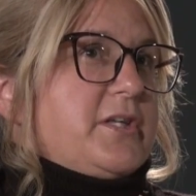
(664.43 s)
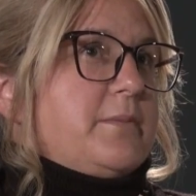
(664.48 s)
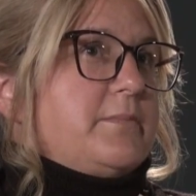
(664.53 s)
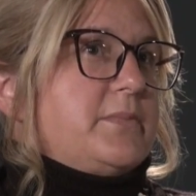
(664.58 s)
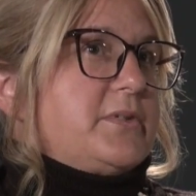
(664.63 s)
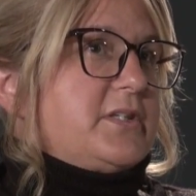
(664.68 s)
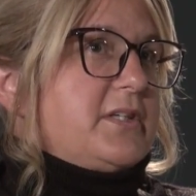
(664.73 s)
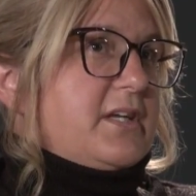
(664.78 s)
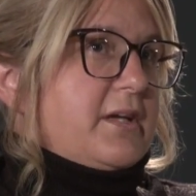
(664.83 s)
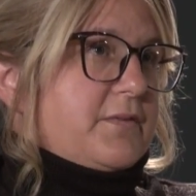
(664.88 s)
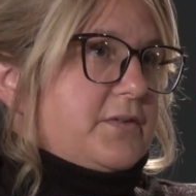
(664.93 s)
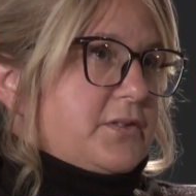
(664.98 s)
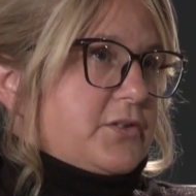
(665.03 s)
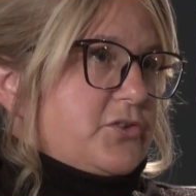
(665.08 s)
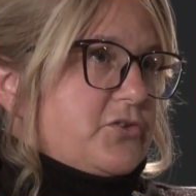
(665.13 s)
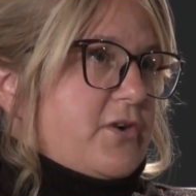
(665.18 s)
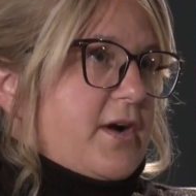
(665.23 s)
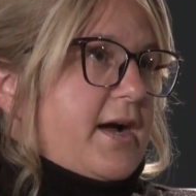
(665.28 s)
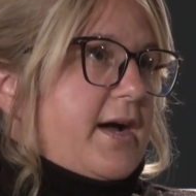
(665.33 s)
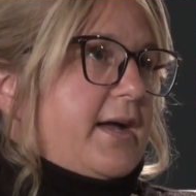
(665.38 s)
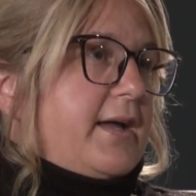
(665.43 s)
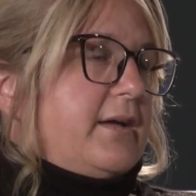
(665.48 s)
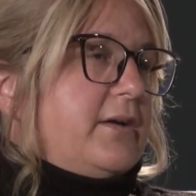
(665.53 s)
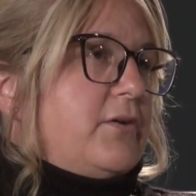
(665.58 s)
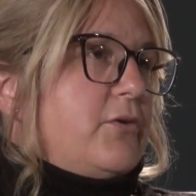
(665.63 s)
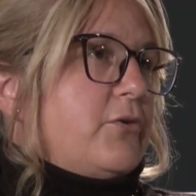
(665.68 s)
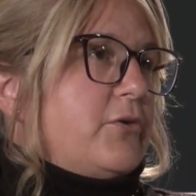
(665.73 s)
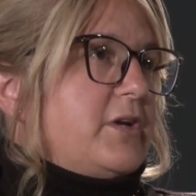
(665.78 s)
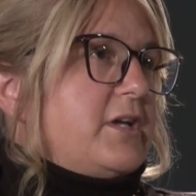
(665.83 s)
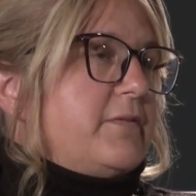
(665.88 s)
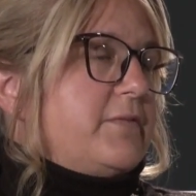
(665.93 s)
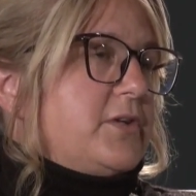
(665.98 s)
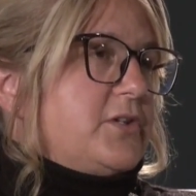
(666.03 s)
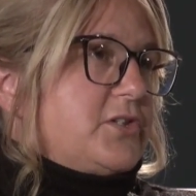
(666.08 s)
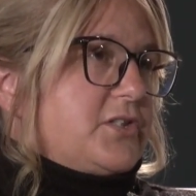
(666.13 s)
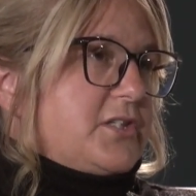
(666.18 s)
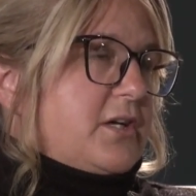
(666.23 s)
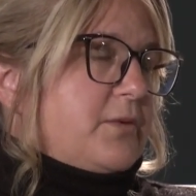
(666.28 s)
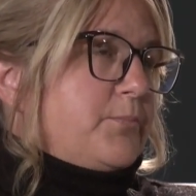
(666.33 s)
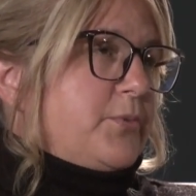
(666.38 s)
them to give us a try, or even
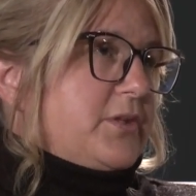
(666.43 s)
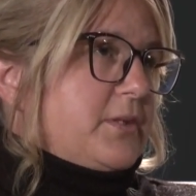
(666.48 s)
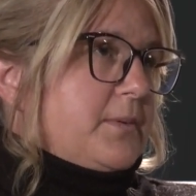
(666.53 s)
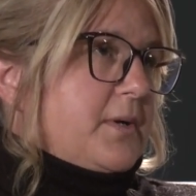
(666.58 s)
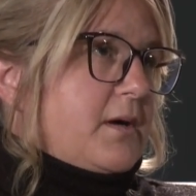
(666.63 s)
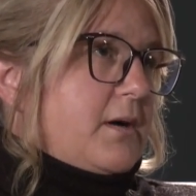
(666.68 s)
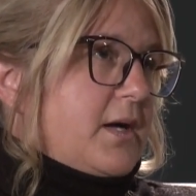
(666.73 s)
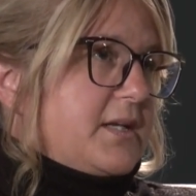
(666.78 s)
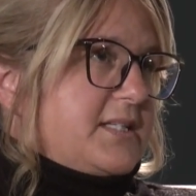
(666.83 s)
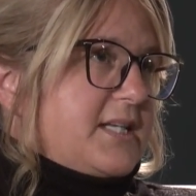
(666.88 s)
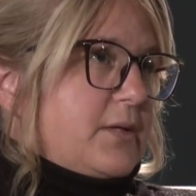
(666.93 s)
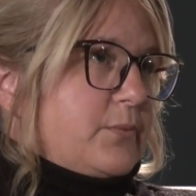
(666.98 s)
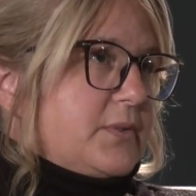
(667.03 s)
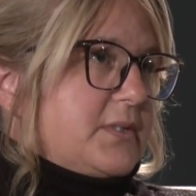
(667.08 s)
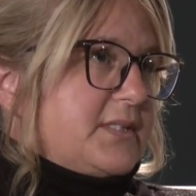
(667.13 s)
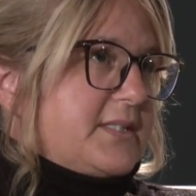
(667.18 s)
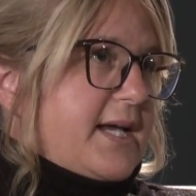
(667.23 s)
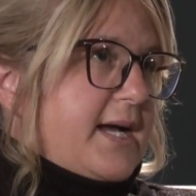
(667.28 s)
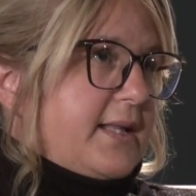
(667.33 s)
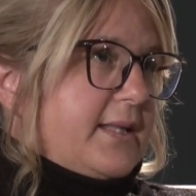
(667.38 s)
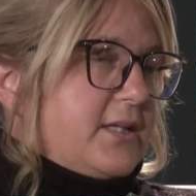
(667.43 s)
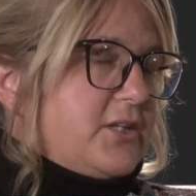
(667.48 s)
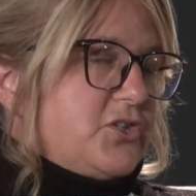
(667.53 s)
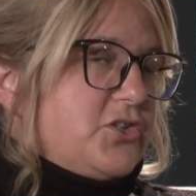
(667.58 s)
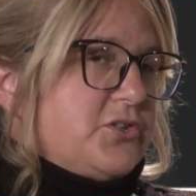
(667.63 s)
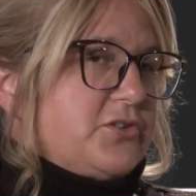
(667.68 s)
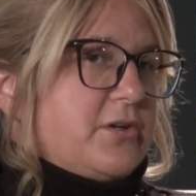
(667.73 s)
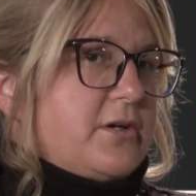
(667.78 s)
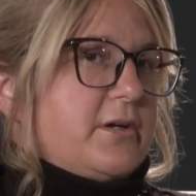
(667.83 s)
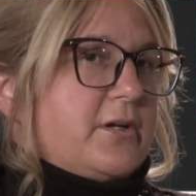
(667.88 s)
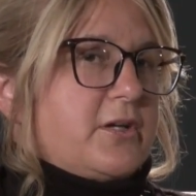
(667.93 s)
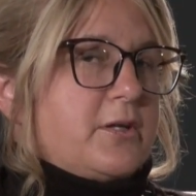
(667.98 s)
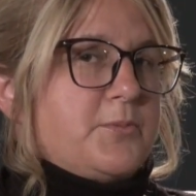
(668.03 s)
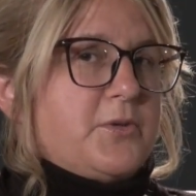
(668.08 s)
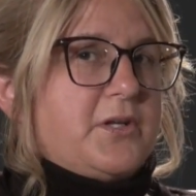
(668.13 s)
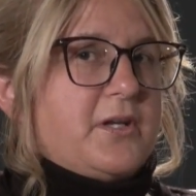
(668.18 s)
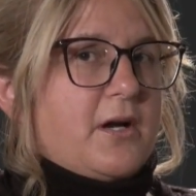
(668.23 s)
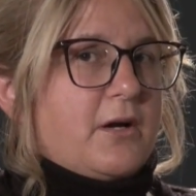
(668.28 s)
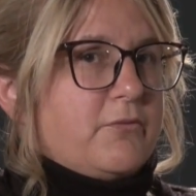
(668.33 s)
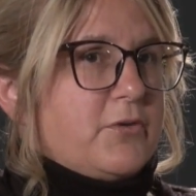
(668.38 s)
just put them in contact with Sally. She's our
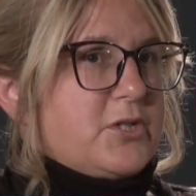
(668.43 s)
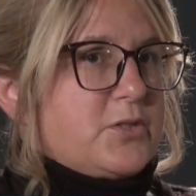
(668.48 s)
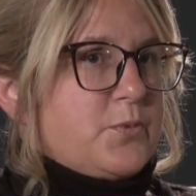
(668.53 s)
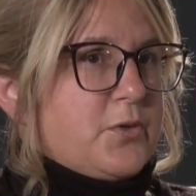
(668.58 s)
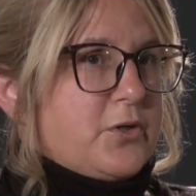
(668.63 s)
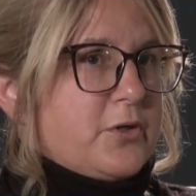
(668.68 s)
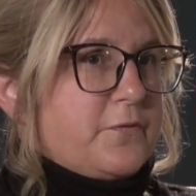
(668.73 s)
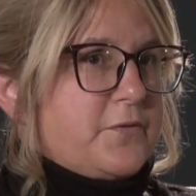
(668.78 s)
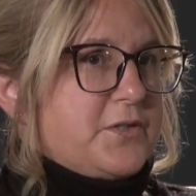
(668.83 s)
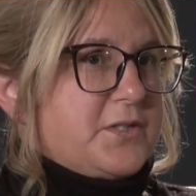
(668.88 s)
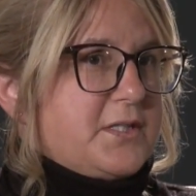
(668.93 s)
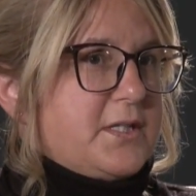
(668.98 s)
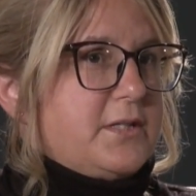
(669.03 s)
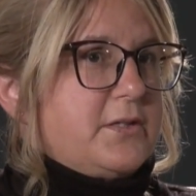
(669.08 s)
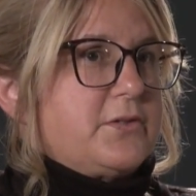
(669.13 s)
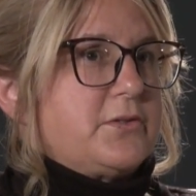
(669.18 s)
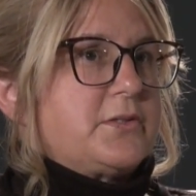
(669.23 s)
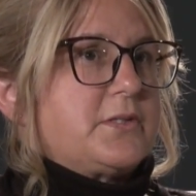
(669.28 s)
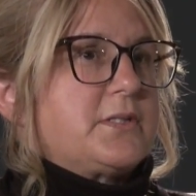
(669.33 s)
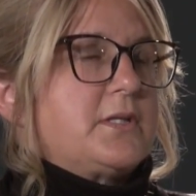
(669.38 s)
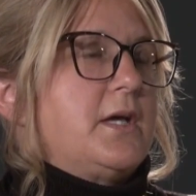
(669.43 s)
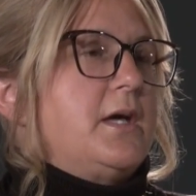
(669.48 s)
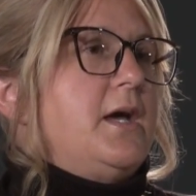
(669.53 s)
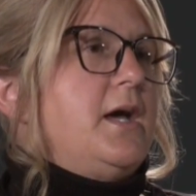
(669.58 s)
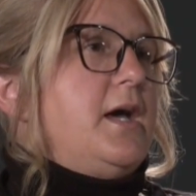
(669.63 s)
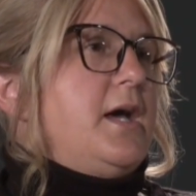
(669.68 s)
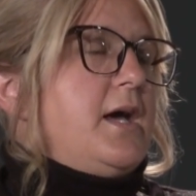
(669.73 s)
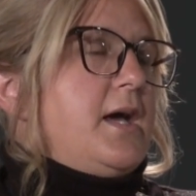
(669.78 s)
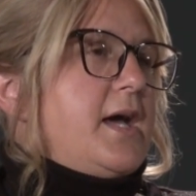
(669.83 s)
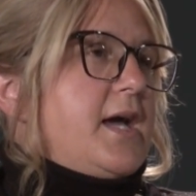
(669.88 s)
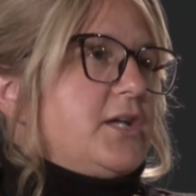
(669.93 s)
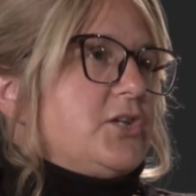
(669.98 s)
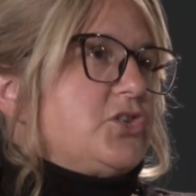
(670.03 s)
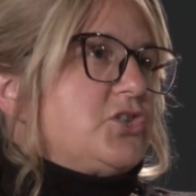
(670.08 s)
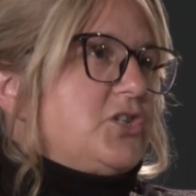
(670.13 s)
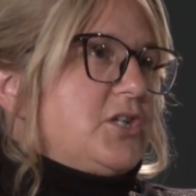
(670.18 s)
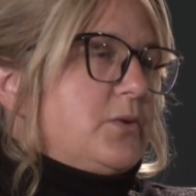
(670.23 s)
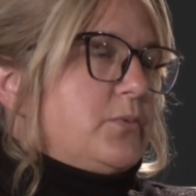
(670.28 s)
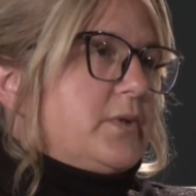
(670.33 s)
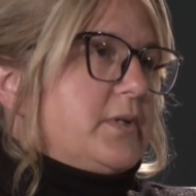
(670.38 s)
community outreach worker for seniors, and
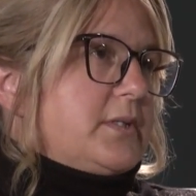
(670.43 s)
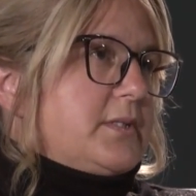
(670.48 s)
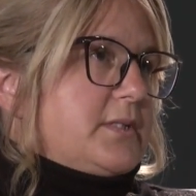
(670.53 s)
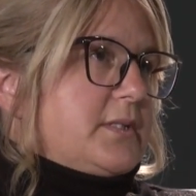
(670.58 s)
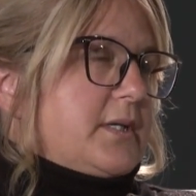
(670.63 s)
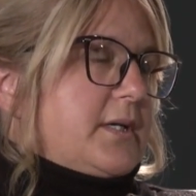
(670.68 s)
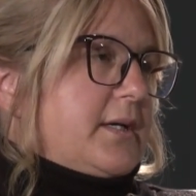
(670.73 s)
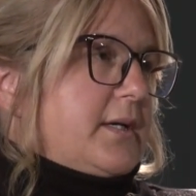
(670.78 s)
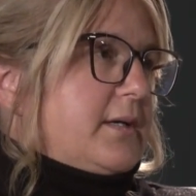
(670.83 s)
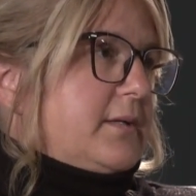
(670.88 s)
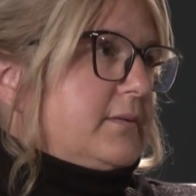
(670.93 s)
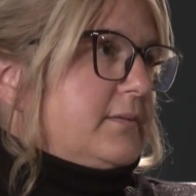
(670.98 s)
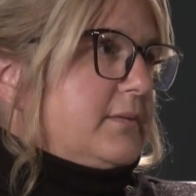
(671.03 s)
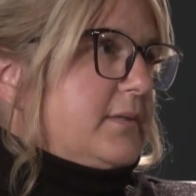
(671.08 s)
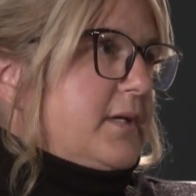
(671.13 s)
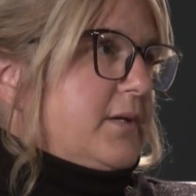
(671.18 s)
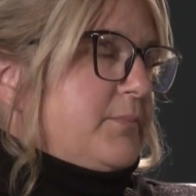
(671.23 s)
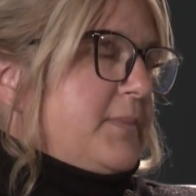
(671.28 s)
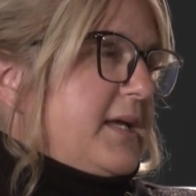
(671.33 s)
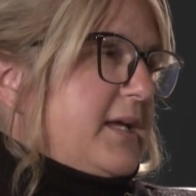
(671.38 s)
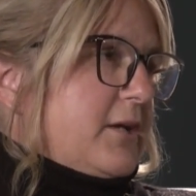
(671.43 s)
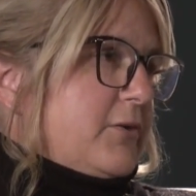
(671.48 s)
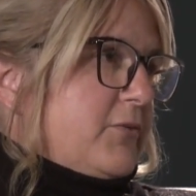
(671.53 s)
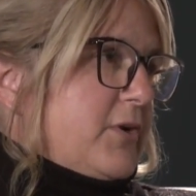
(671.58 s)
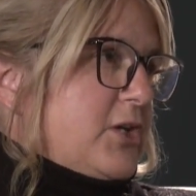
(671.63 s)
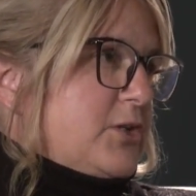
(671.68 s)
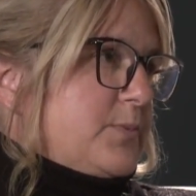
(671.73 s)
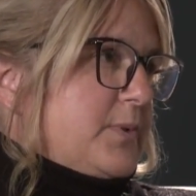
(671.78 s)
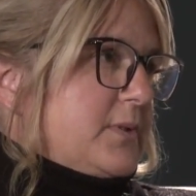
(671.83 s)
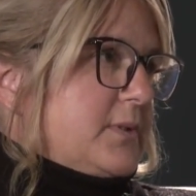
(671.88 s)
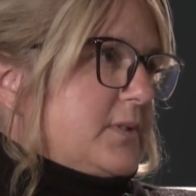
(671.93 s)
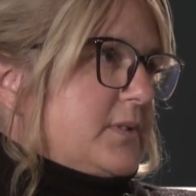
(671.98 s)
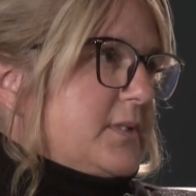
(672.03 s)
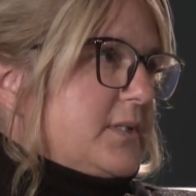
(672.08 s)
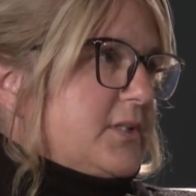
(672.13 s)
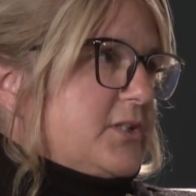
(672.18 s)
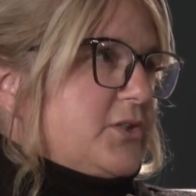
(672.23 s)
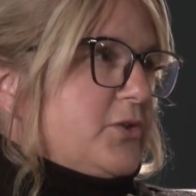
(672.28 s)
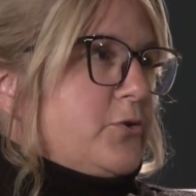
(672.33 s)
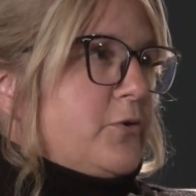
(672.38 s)
she would make an arrangement
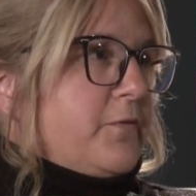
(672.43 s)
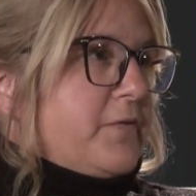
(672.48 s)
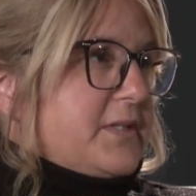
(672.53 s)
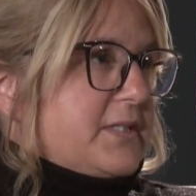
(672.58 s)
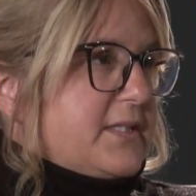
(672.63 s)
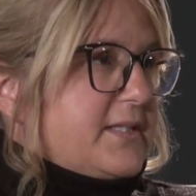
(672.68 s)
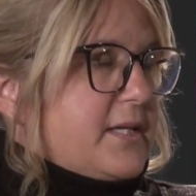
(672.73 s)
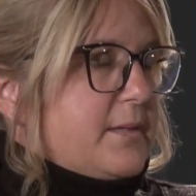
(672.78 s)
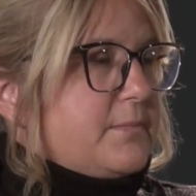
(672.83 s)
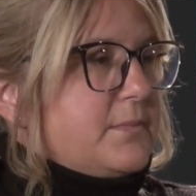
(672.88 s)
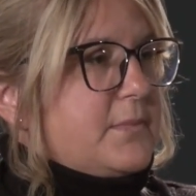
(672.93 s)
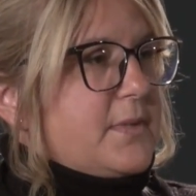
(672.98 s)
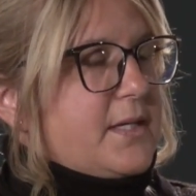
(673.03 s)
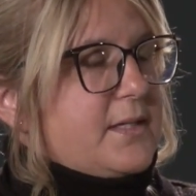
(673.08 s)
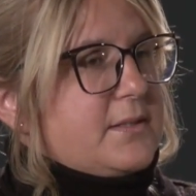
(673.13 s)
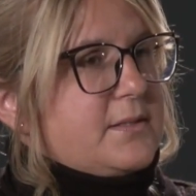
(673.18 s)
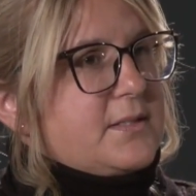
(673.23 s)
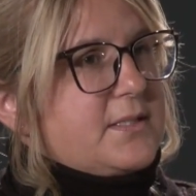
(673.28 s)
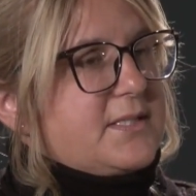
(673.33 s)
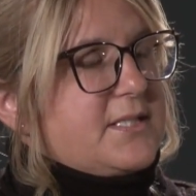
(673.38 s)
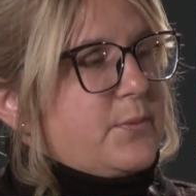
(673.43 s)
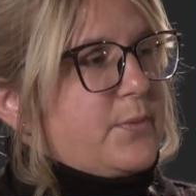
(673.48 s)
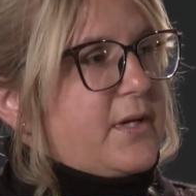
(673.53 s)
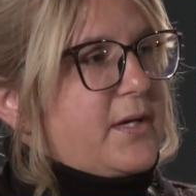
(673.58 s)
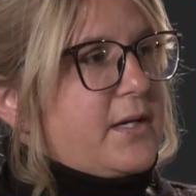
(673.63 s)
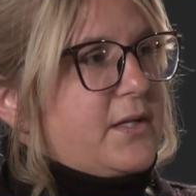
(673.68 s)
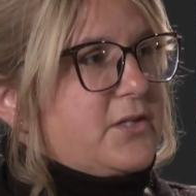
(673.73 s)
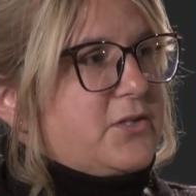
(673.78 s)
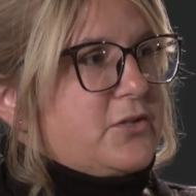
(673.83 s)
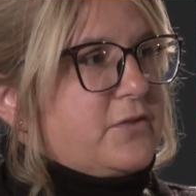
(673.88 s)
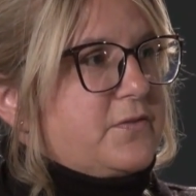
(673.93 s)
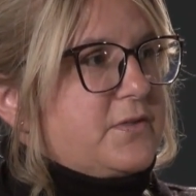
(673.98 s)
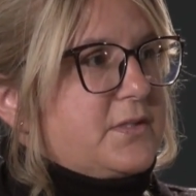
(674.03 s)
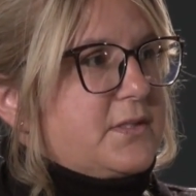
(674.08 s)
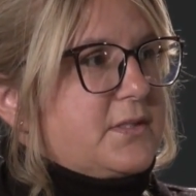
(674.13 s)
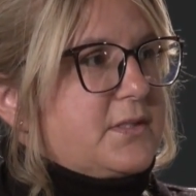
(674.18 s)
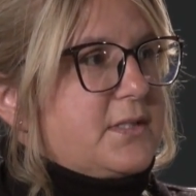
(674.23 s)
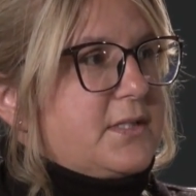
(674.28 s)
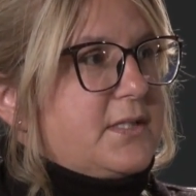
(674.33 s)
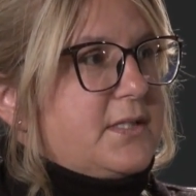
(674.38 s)
to go visit them and see what kind of
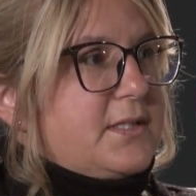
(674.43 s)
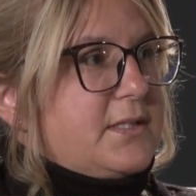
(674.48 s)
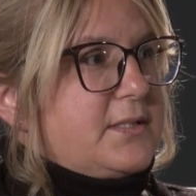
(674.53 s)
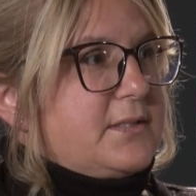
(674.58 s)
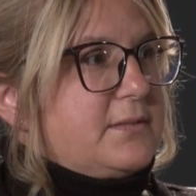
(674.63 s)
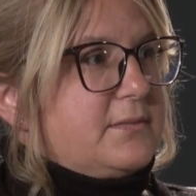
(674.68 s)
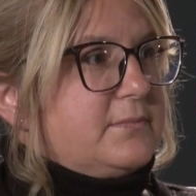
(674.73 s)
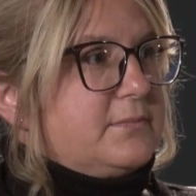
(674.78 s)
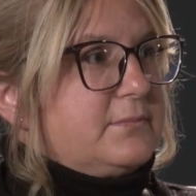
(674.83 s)
services they need.